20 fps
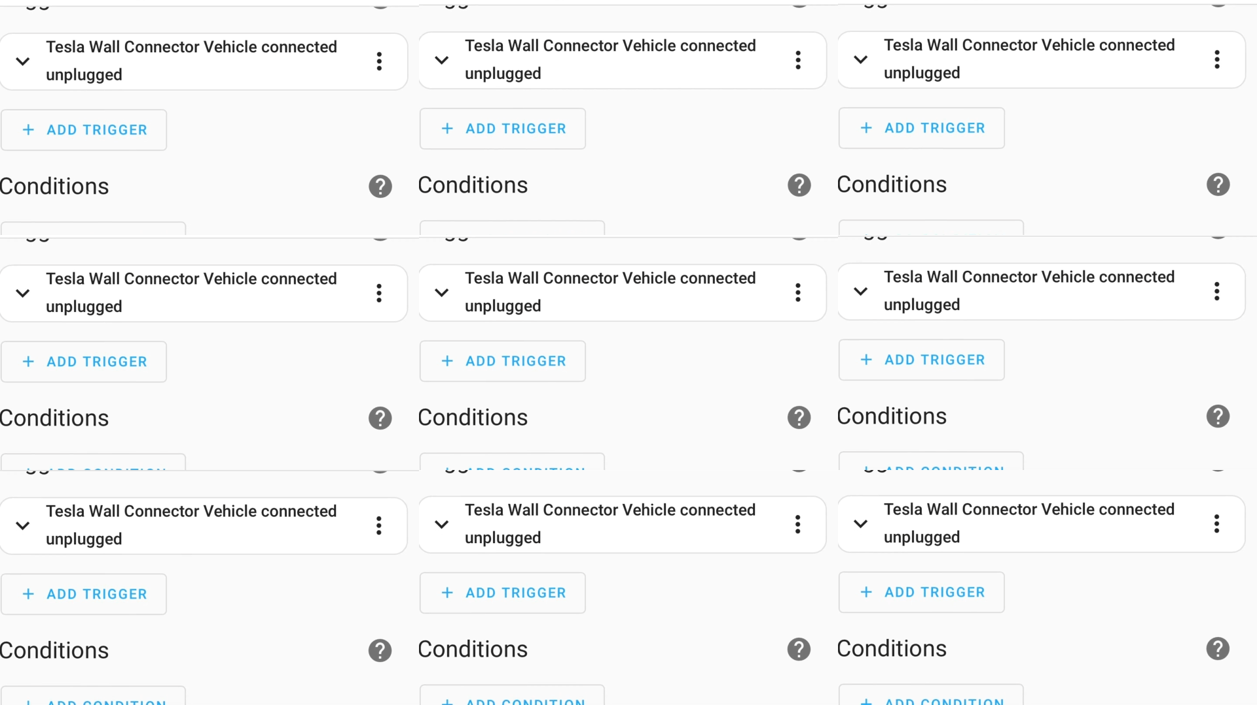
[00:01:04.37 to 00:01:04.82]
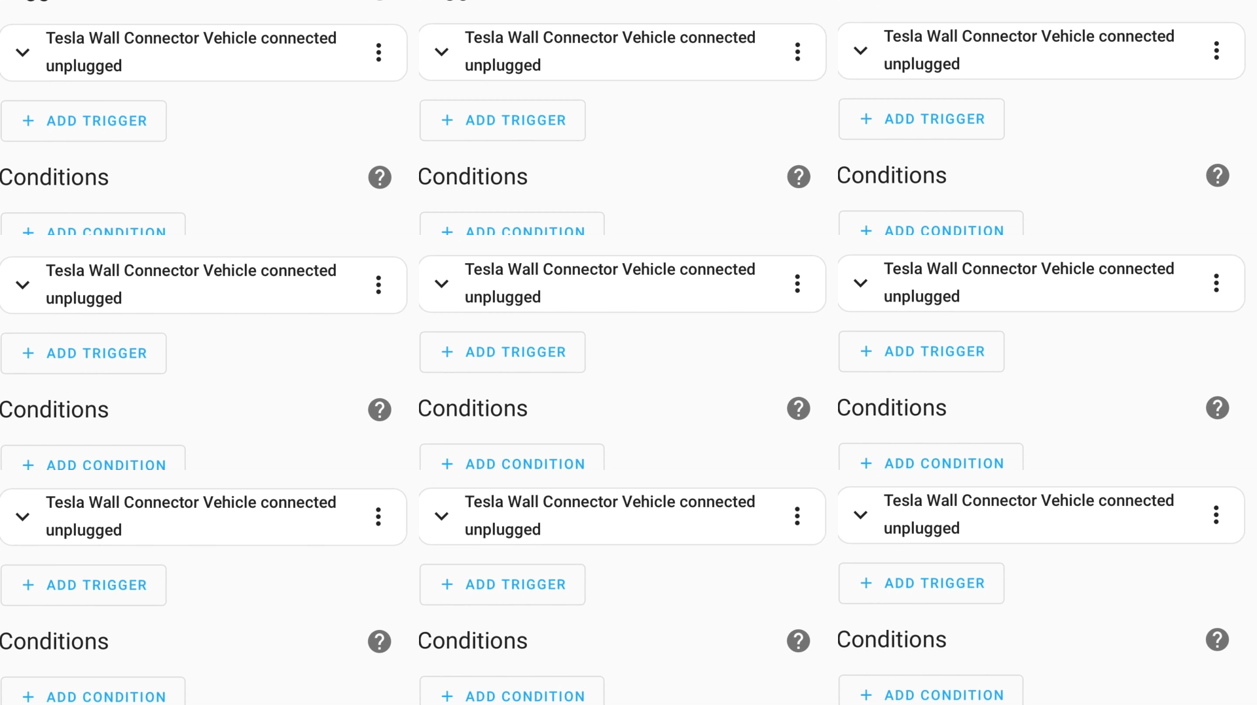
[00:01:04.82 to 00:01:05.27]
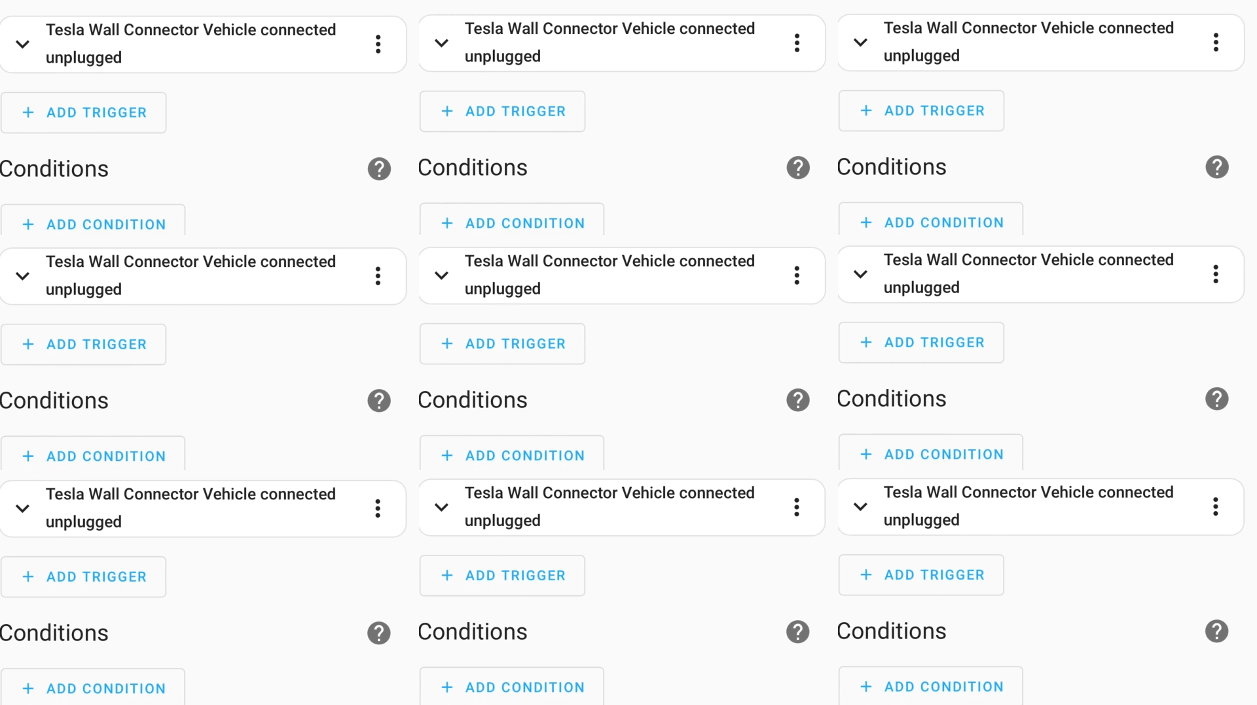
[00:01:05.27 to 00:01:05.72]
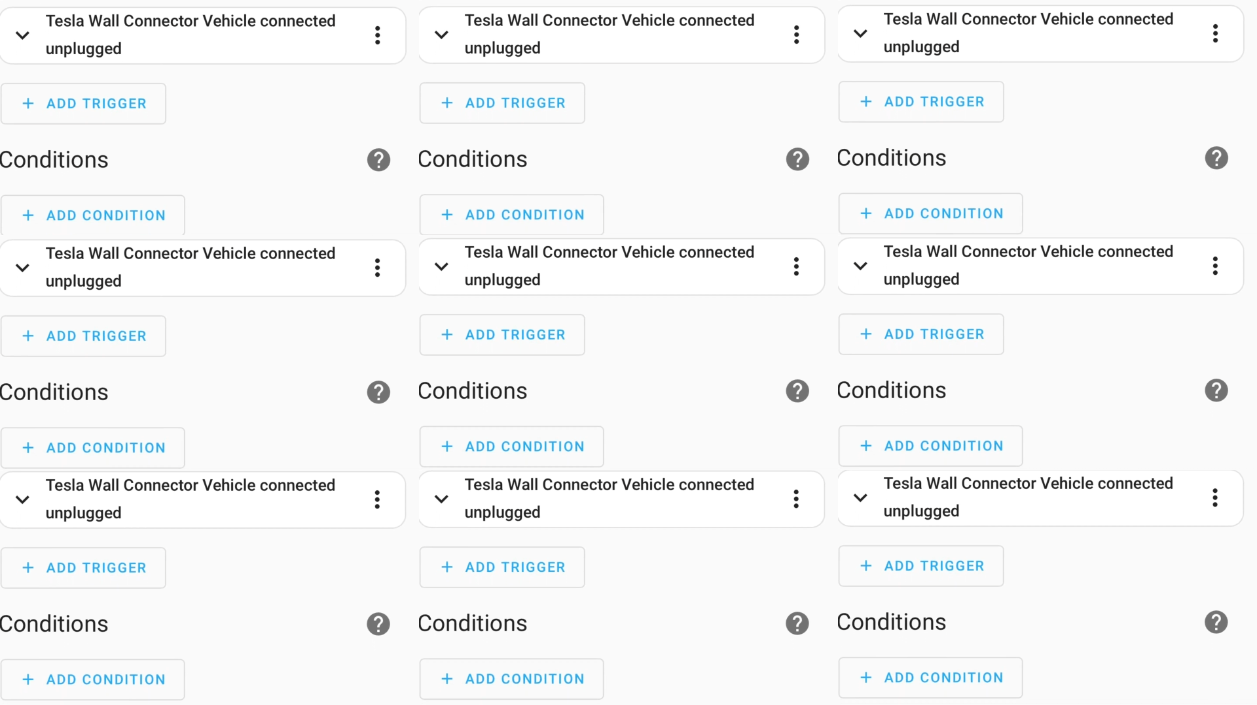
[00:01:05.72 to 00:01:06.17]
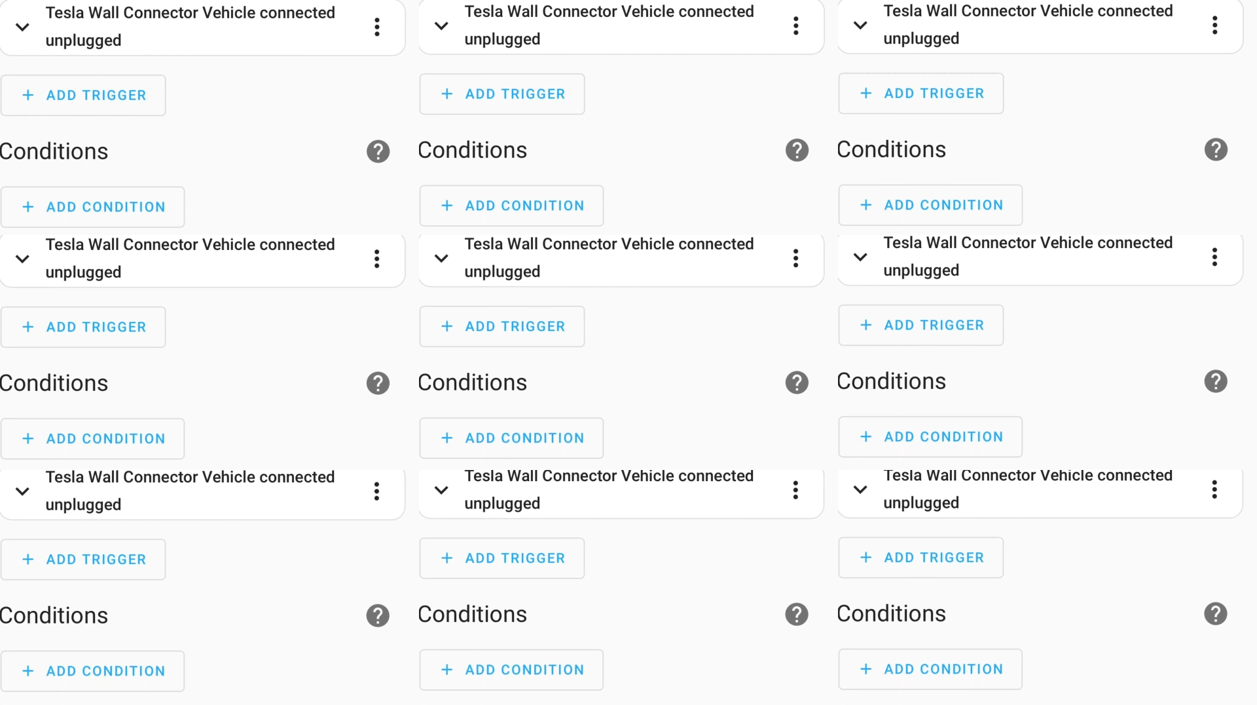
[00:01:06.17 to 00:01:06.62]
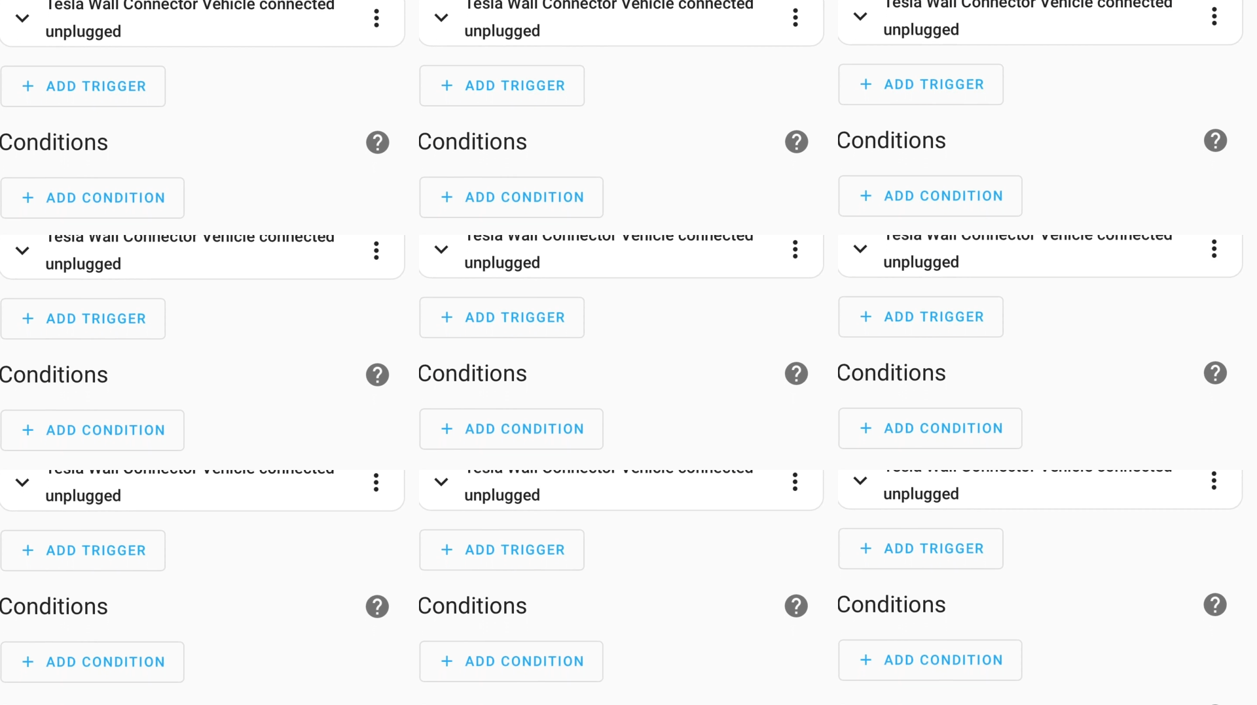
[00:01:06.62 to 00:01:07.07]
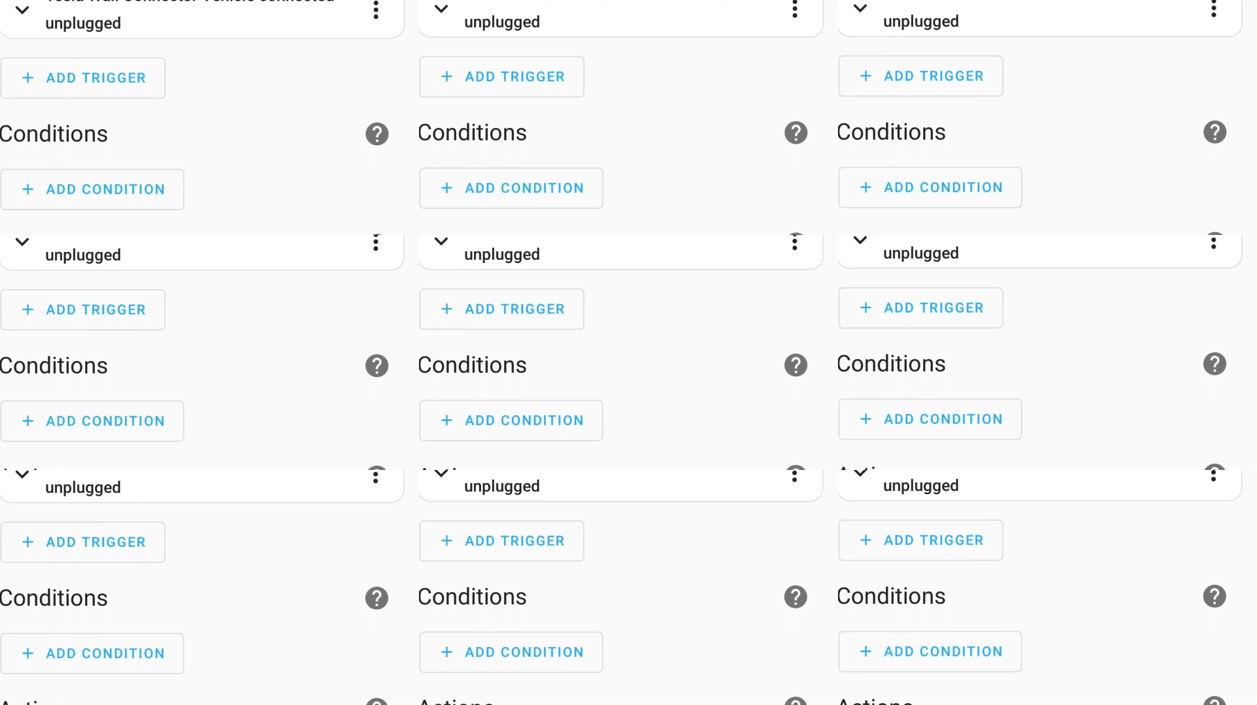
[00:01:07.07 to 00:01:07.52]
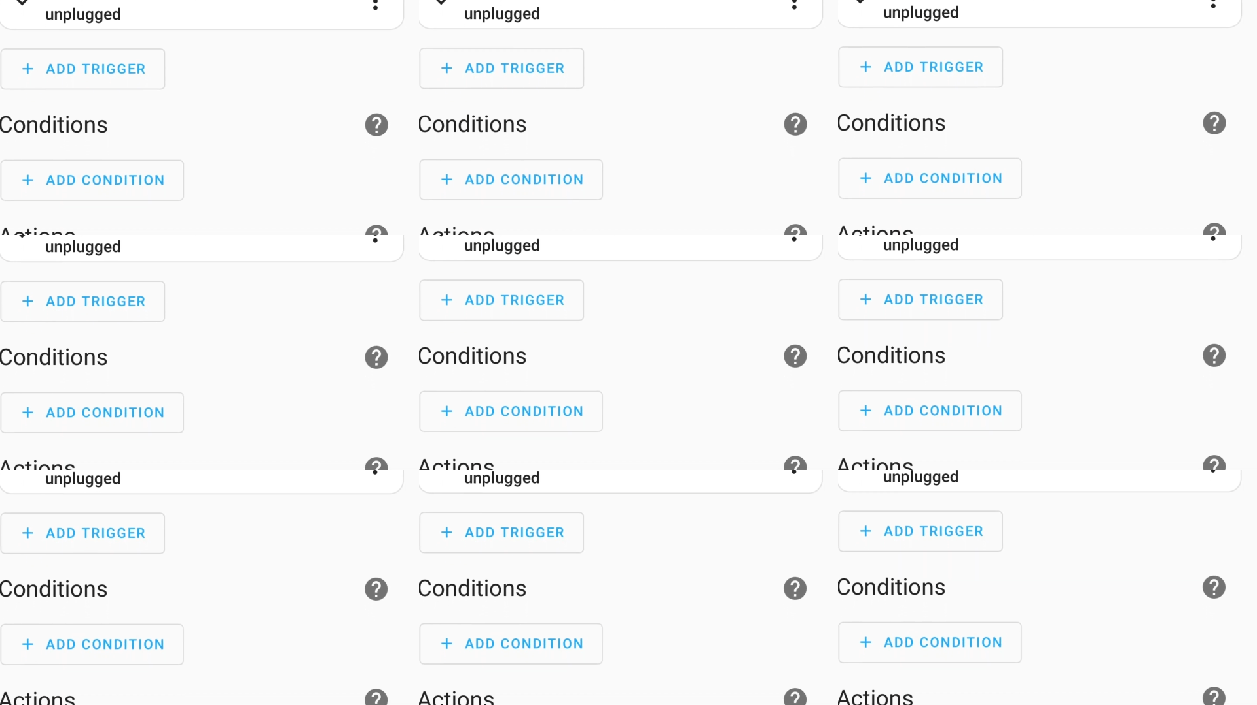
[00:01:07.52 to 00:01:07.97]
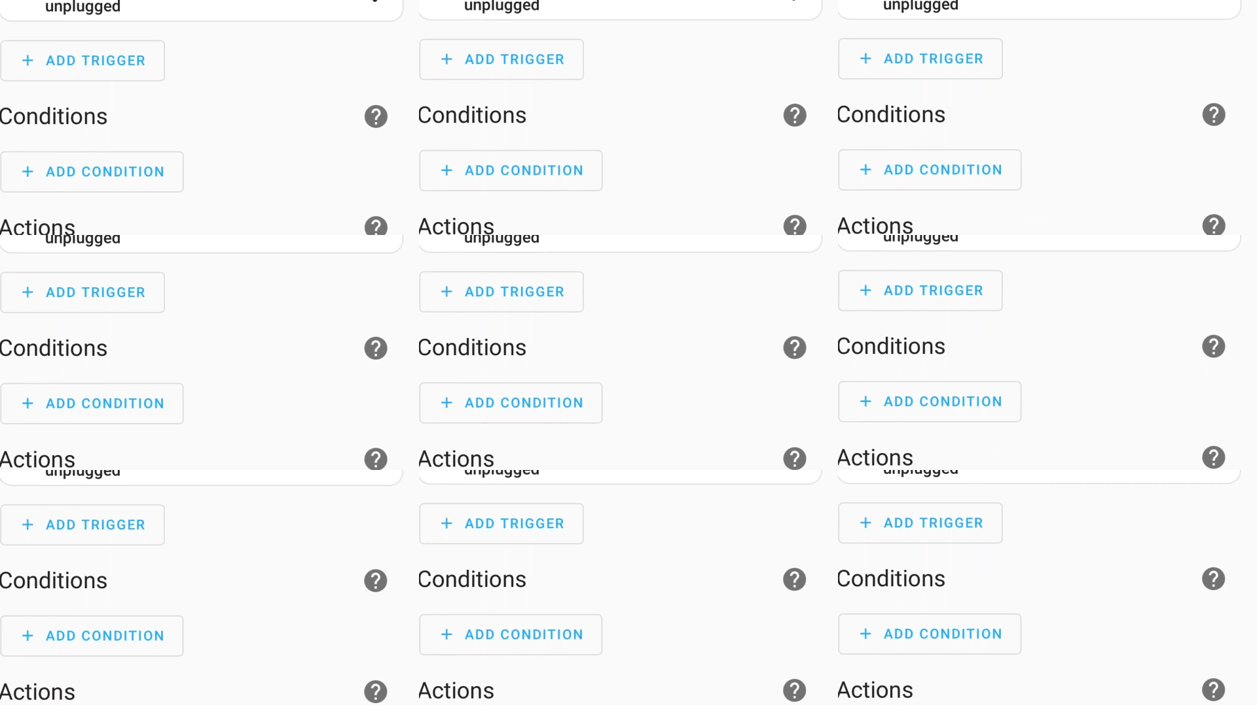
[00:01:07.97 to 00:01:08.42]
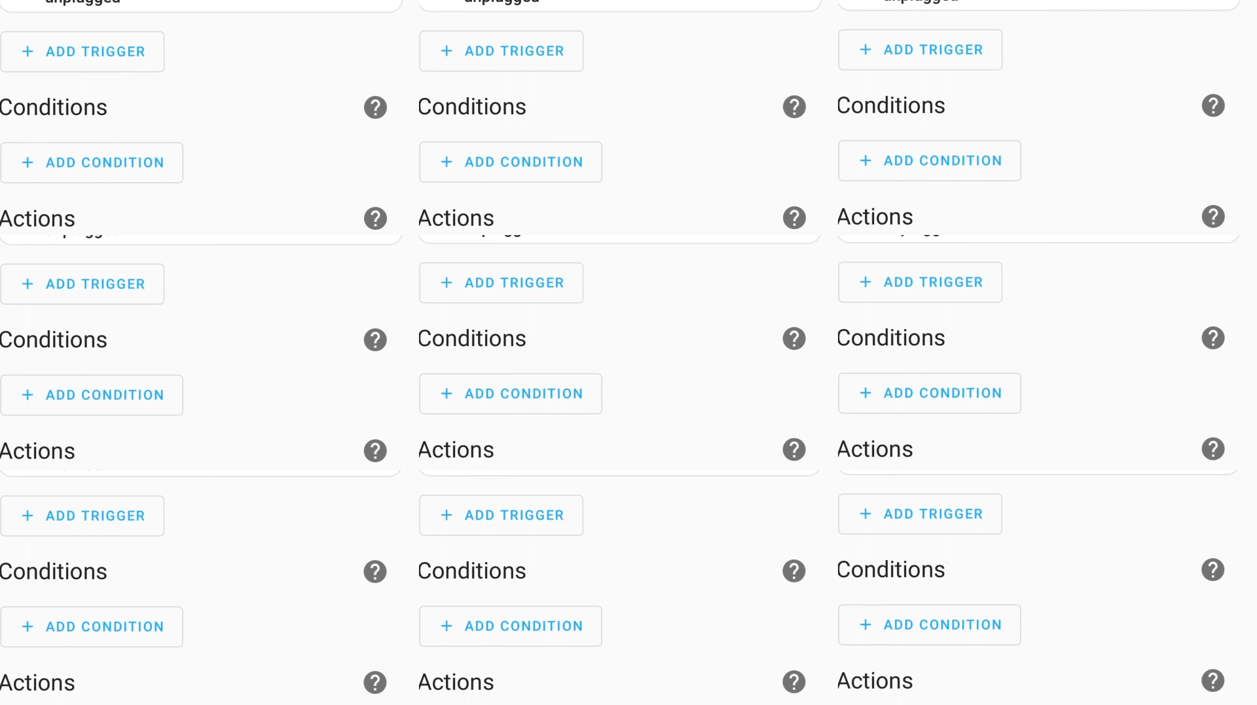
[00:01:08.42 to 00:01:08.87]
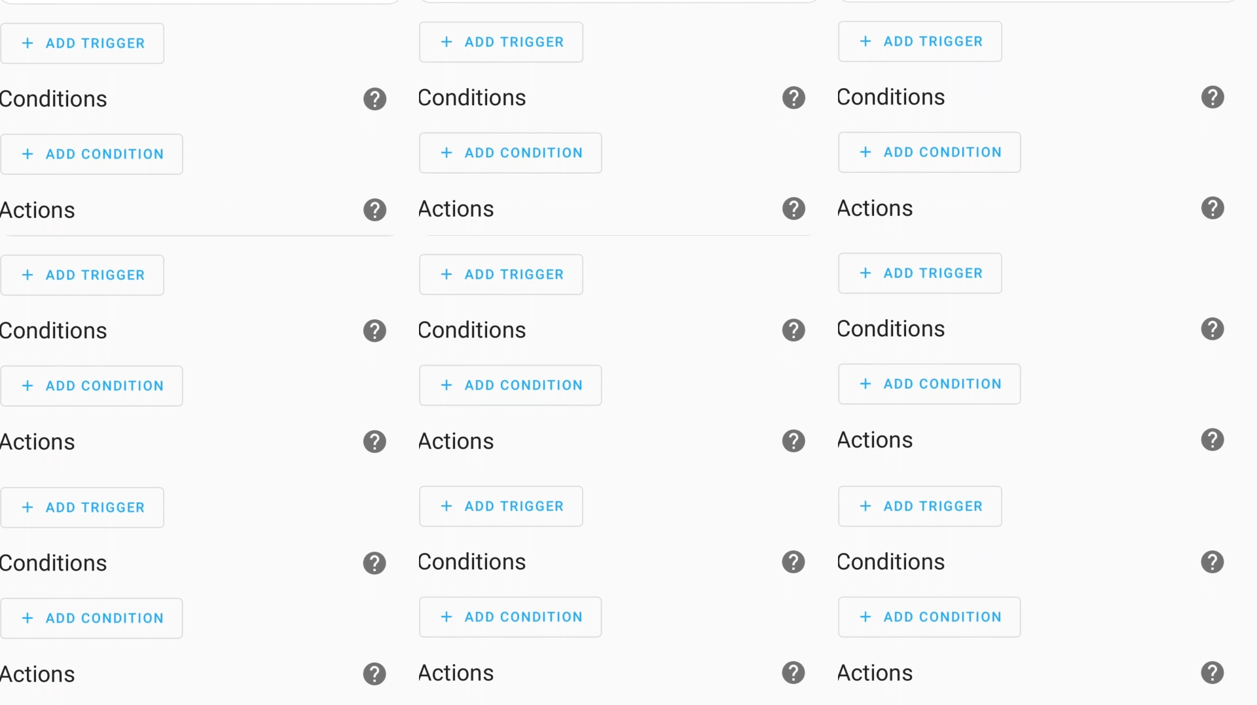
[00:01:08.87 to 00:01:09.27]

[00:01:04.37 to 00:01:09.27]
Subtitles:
No face is visible, so there are no lips to read.